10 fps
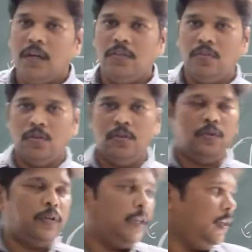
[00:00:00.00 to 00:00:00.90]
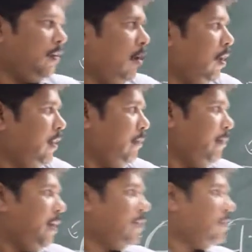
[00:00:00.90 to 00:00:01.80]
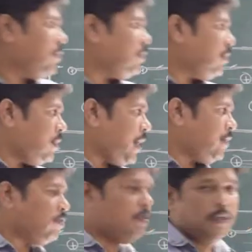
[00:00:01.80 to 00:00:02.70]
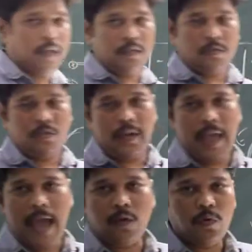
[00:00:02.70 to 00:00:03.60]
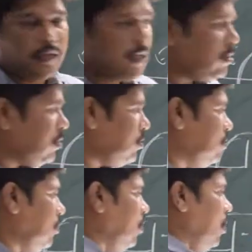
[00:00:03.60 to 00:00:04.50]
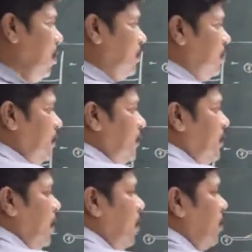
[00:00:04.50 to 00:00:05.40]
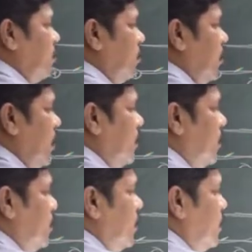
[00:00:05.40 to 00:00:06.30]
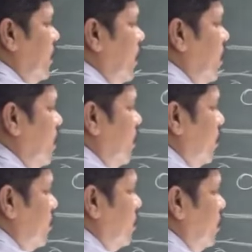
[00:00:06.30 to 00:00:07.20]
So he called them as anode rays, or they are also called as canal rays.